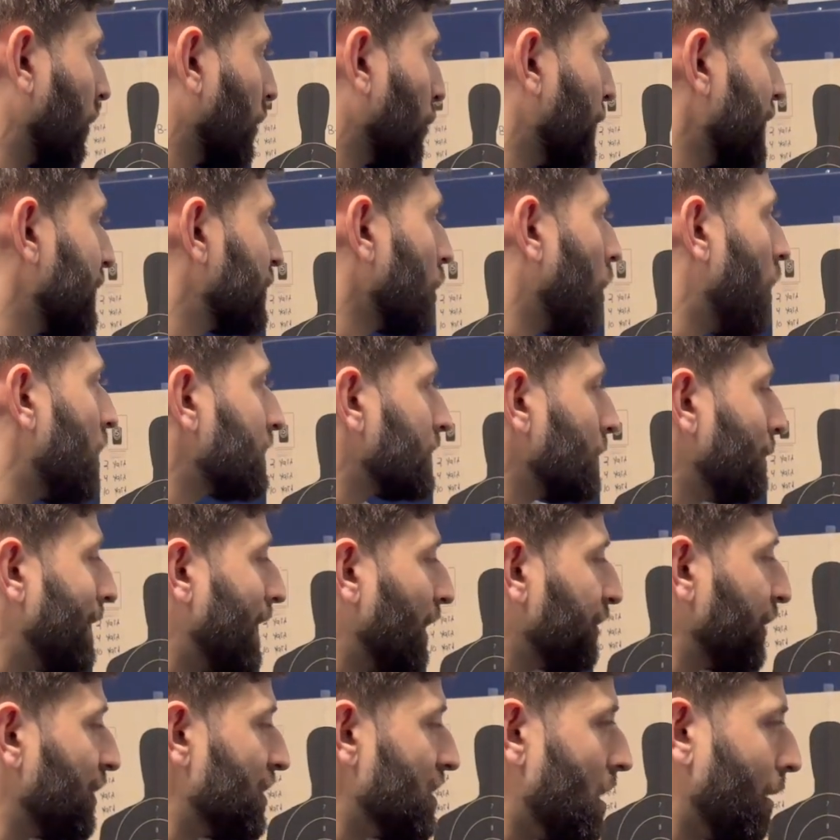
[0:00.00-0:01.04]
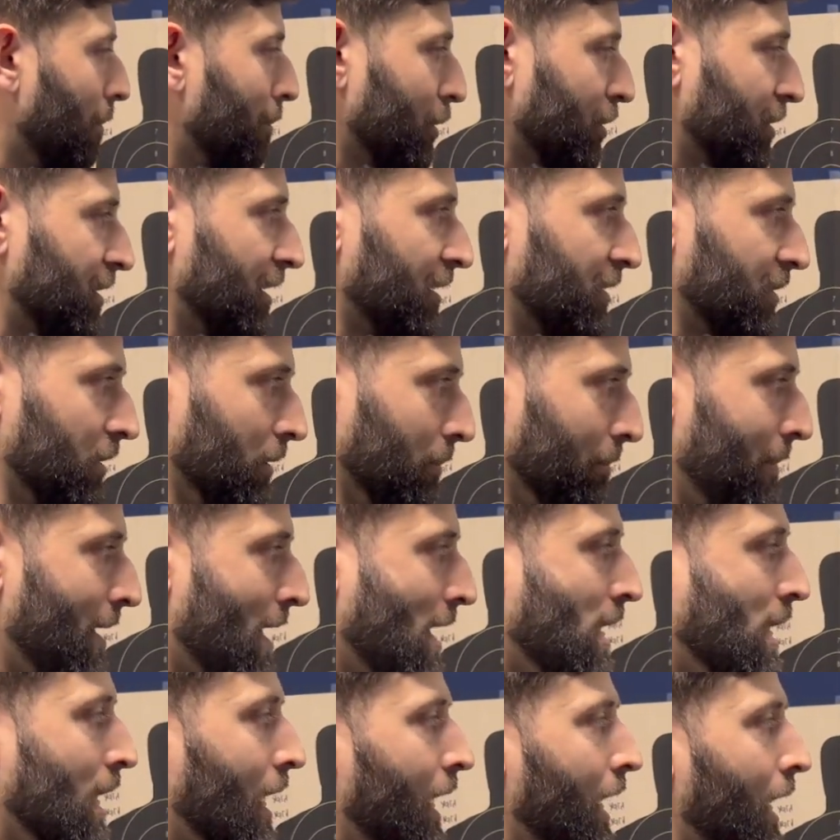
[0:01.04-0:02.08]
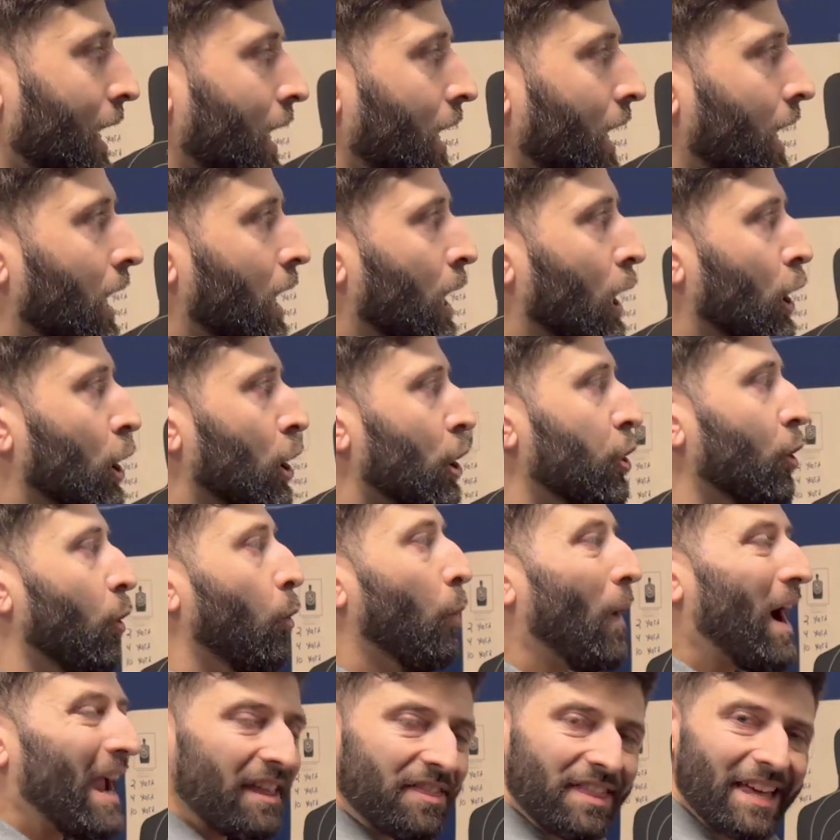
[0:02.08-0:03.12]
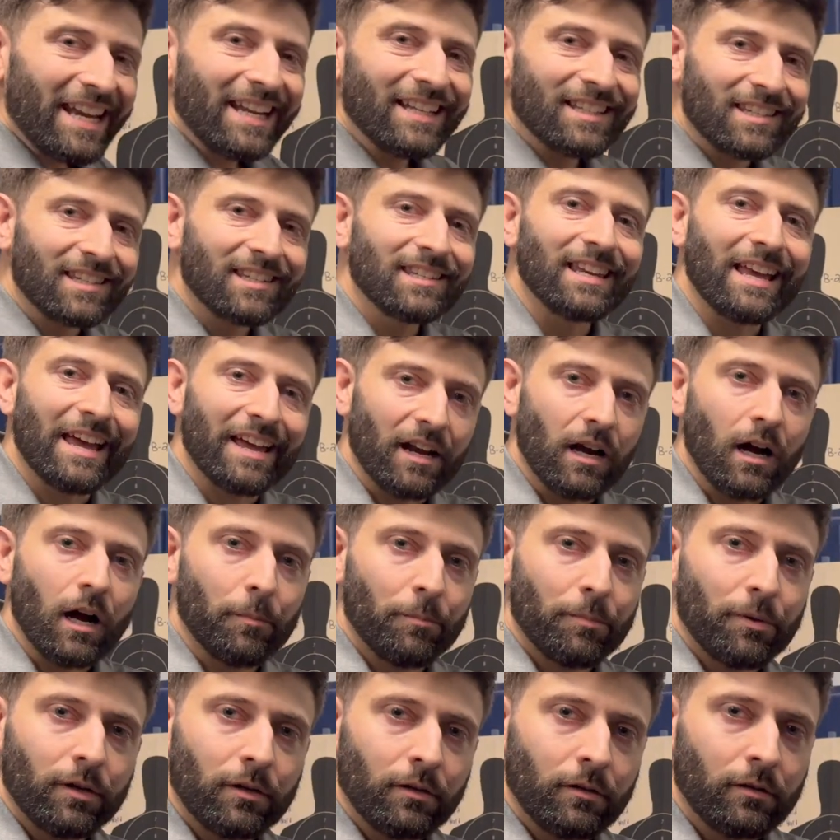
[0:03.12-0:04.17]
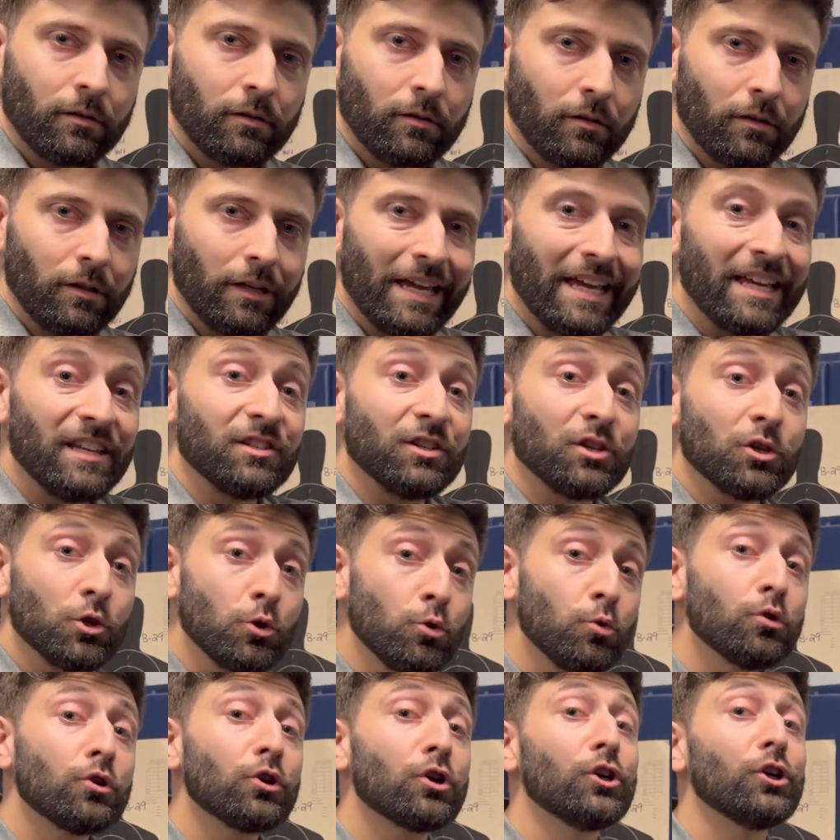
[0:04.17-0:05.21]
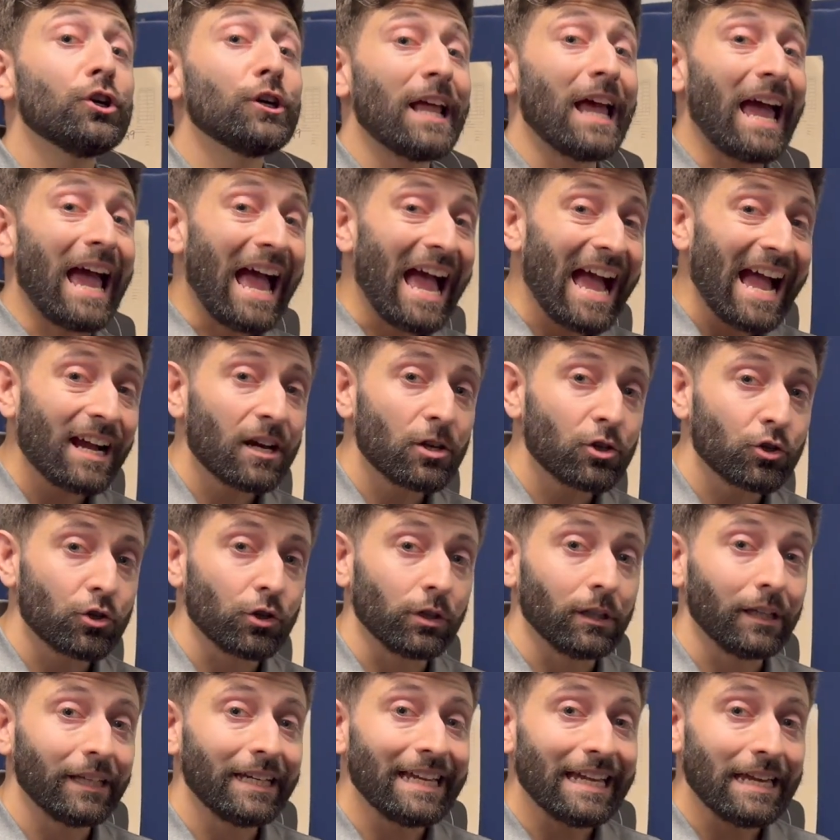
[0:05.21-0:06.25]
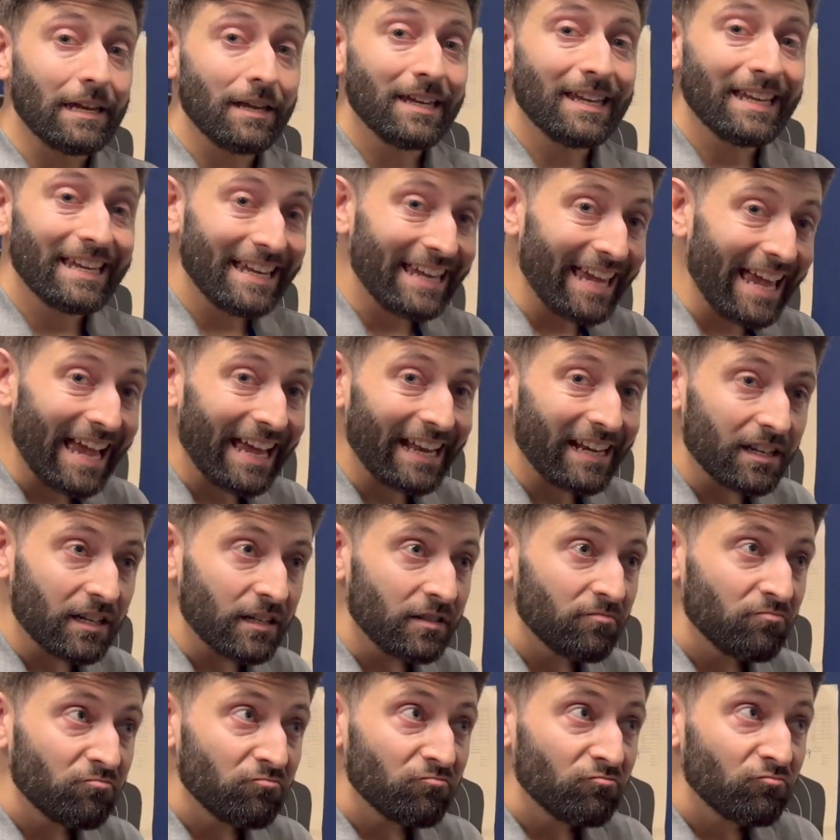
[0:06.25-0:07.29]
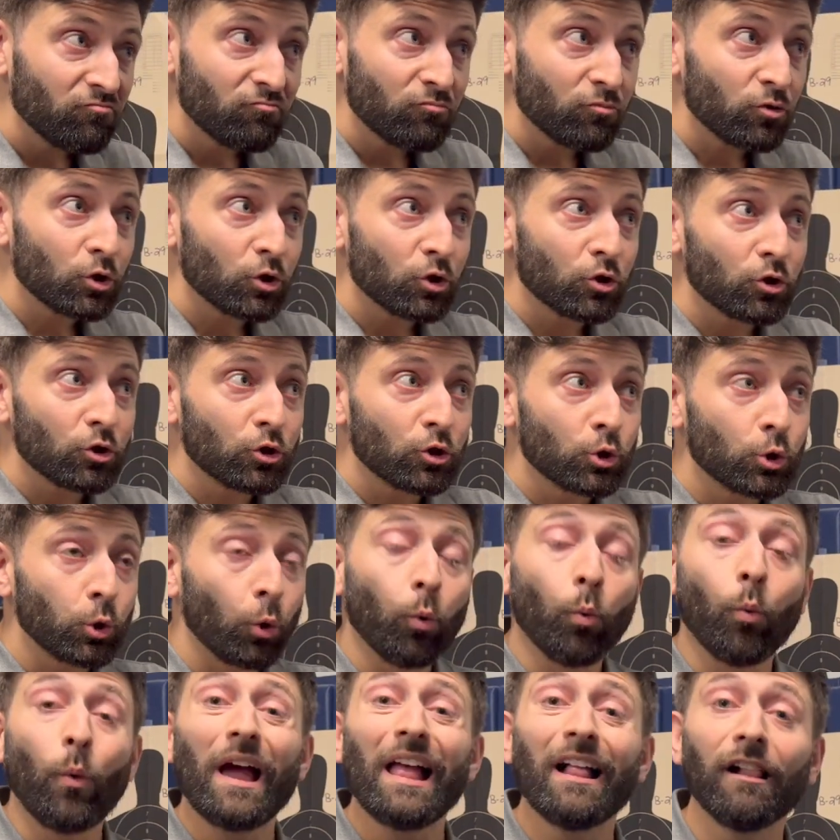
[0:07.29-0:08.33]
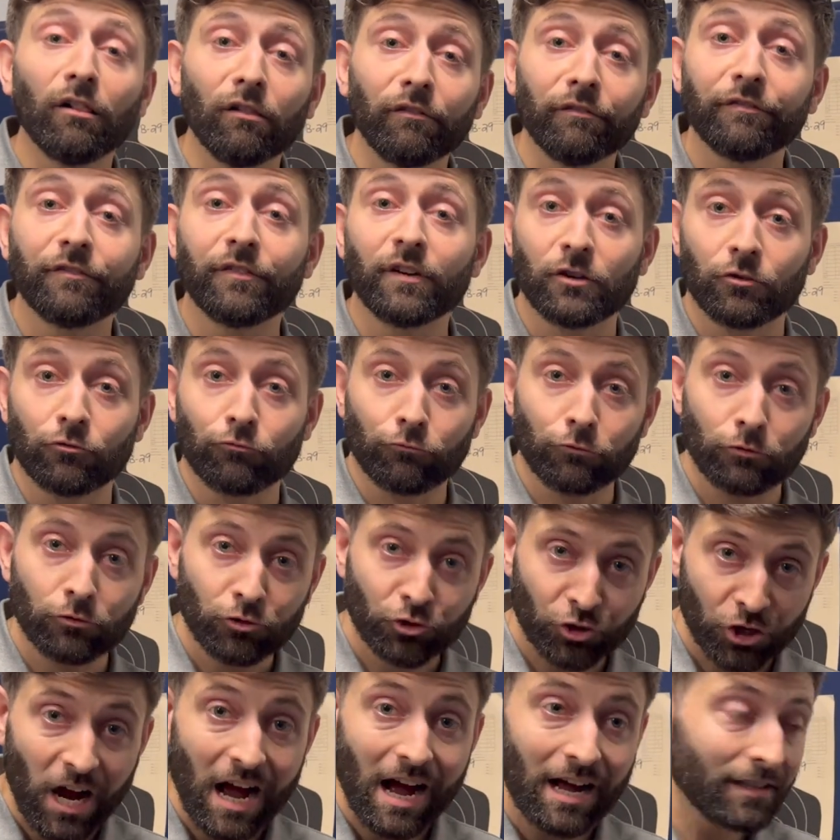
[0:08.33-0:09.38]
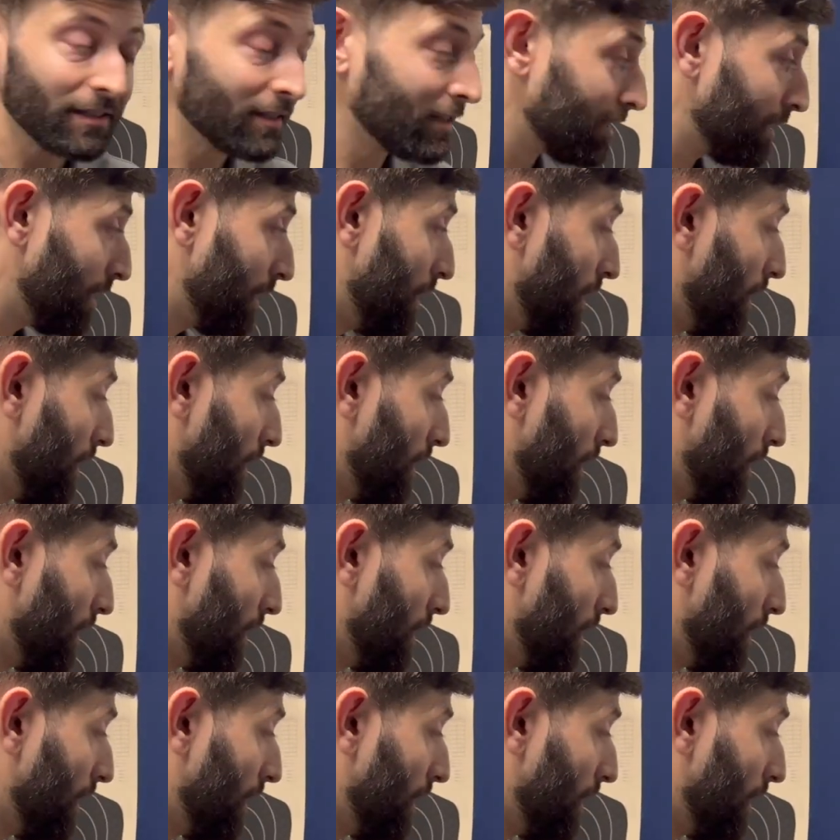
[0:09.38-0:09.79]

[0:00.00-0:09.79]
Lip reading: we talked about the number system. The way that it's set up is you could actually get 12 shots